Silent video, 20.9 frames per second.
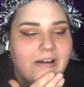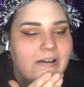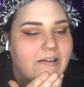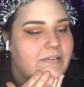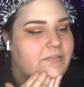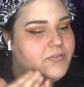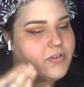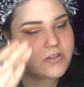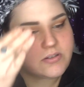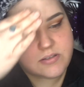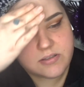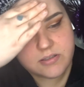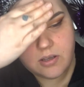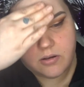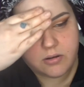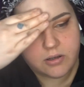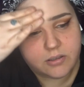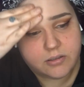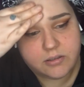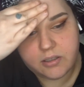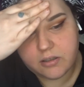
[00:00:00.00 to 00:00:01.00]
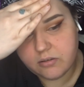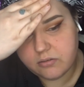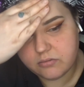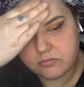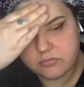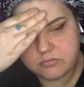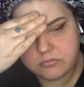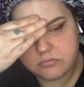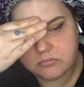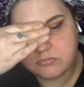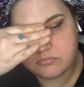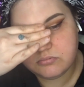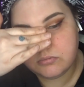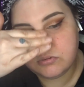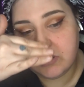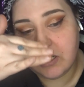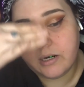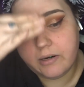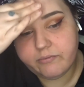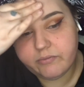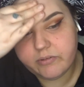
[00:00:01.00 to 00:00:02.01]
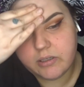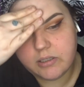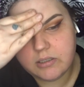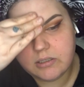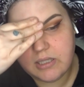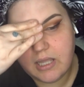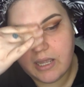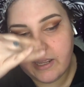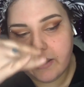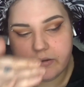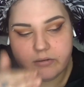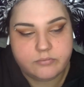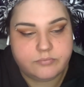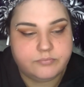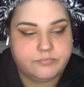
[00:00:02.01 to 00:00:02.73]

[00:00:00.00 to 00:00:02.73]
It feels so good though, not even gonna lie.